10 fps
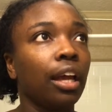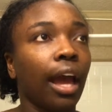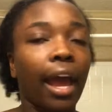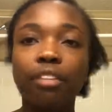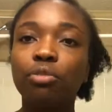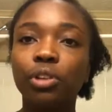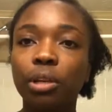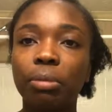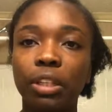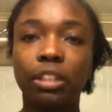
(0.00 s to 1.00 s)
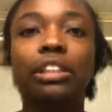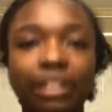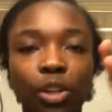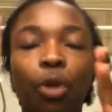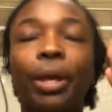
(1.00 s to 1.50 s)
haven't really been,
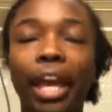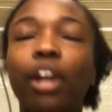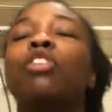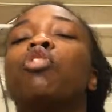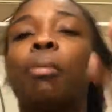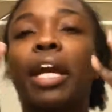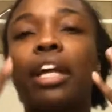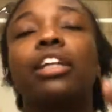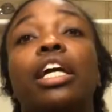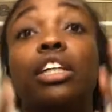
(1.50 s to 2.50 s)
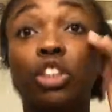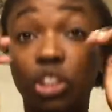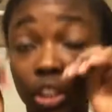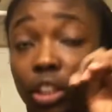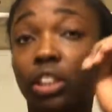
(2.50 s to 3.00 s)
you know, caring for my hair like I
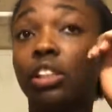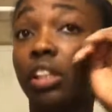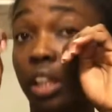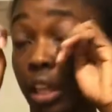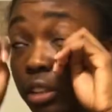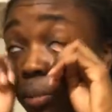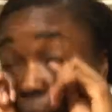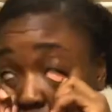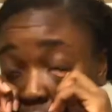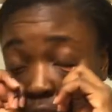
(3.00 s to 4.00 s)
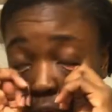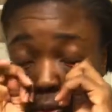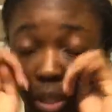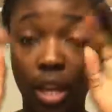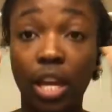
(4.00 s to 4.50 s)
should, like I'm supposed to.
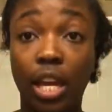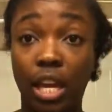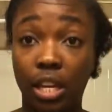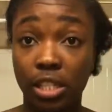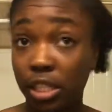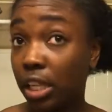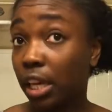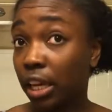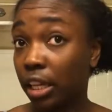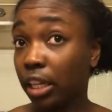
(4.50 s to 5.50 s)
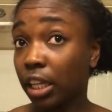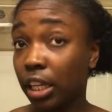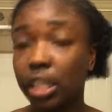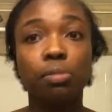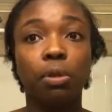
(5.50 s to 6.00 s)
And it's like,
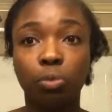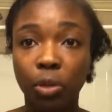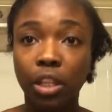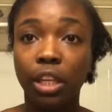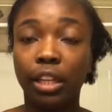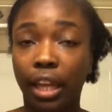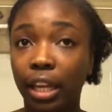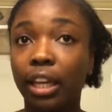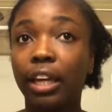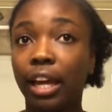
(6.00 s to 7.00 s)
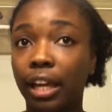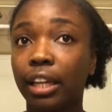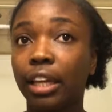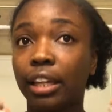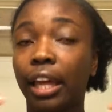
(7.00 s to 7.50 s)
it's been really like
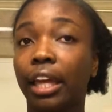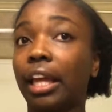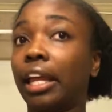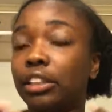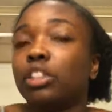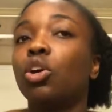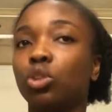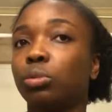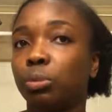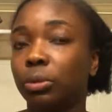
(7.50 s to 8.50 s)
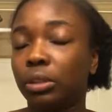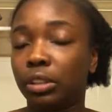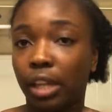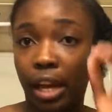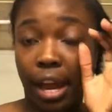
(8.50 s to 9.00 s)
it's noticeable
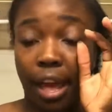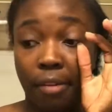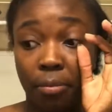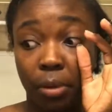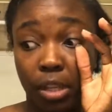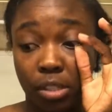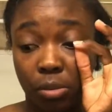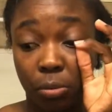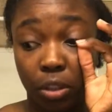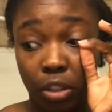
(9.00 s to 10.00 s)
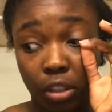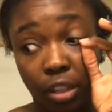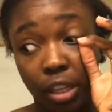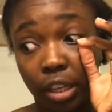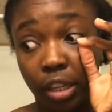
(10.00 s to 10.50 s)
that I haven't, because with the
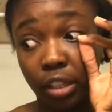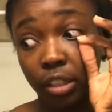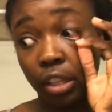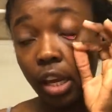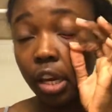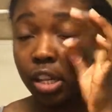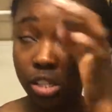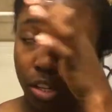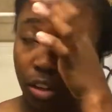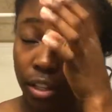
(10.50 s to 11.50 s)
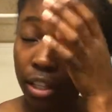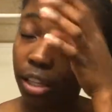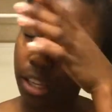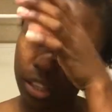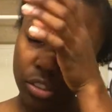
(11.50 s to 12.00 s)
like dead ends and all
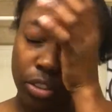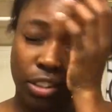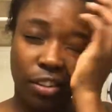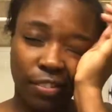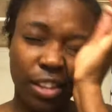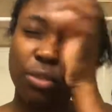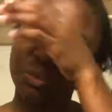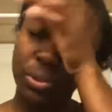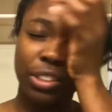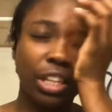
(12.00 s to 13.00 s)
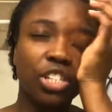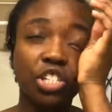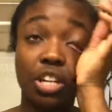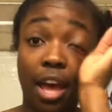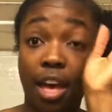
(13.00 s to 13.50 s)
that other stuff, that
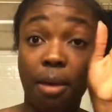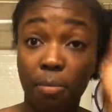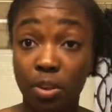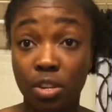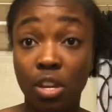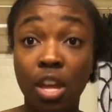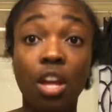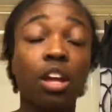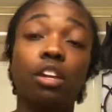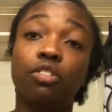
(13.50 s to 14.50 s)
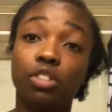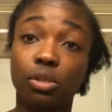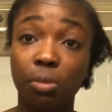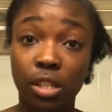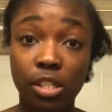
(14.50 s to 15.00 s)
shouldn't have happened in the
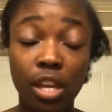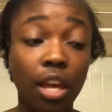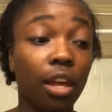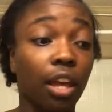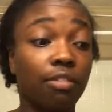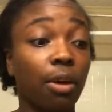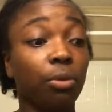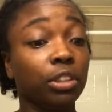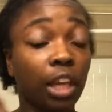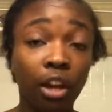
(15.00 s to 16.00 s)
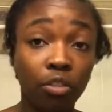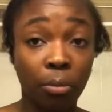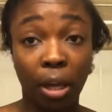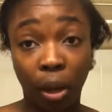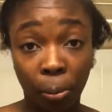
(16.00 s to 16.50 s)
first place if I was caring for
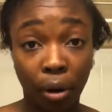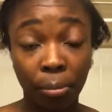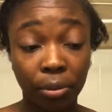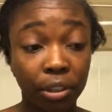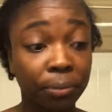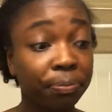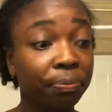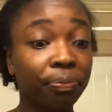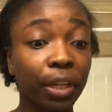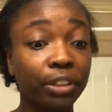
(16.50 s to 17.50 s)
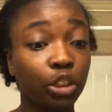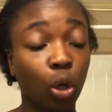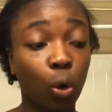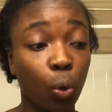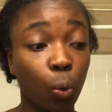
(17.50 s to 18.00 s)
my hair properly.
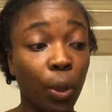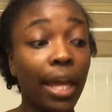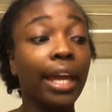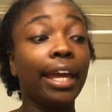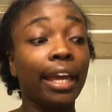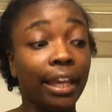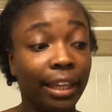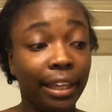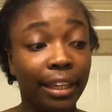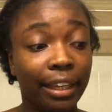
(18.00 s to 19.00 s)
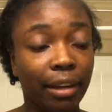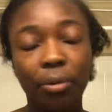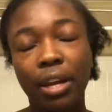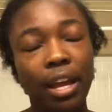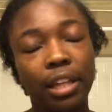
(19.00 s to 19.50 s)
So I
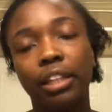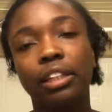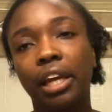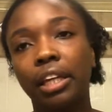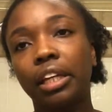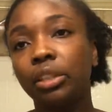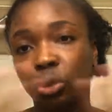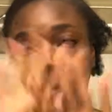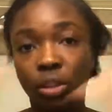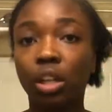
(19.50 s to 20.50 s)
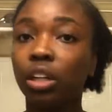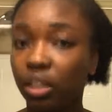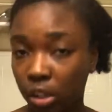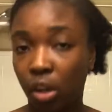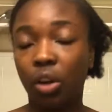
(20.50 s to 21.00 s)
wouldn't have had to like
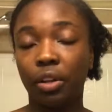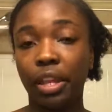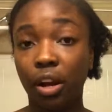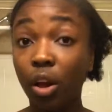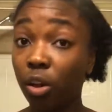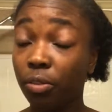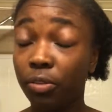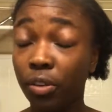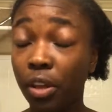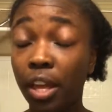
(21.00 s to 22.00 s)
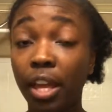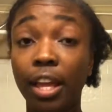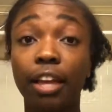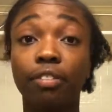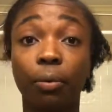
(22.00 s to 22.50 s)
cut all that off
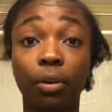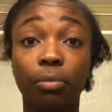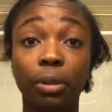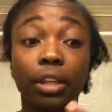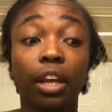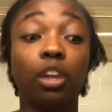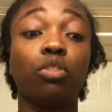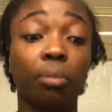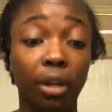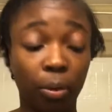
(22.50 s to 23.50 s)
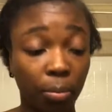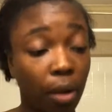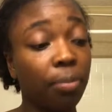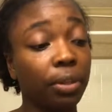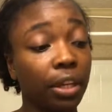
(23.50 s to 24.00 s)
if I would have been caring for my hair
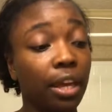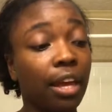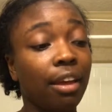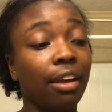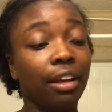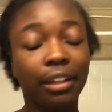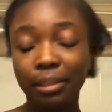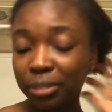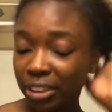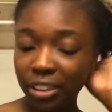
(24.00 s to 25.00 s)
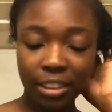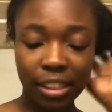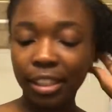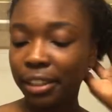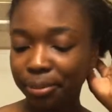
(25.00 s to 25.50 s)
properly. It's just
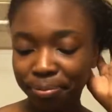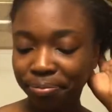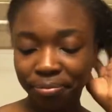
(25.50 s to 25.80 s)
like